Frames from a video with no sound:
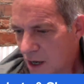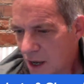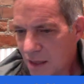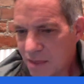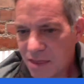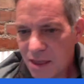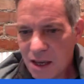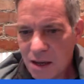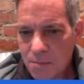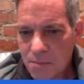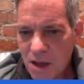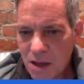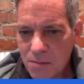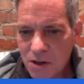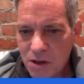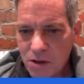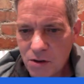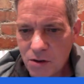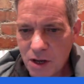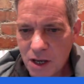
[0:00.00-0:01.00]
I think
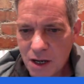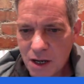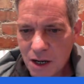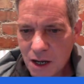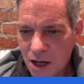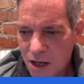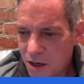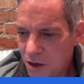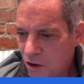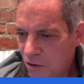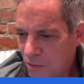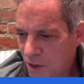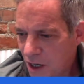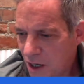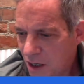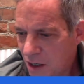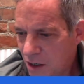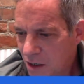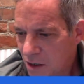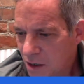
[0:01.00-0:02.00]
maybe you cannot hear
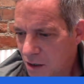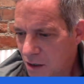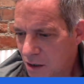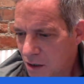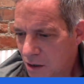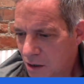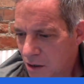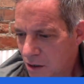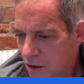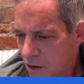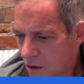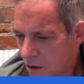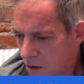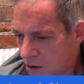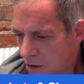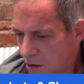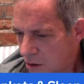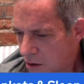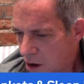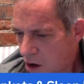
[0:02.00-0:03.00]
me.
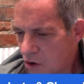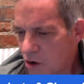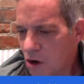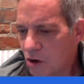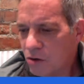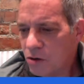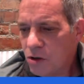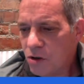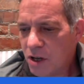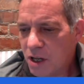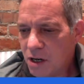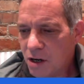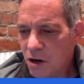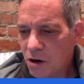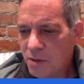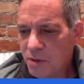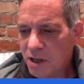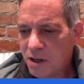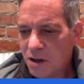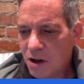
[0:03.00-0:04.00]
Oh, no, you can
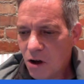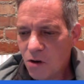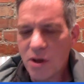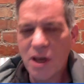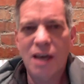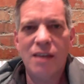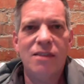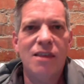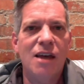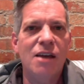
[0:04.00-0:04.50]
hear me. Okay,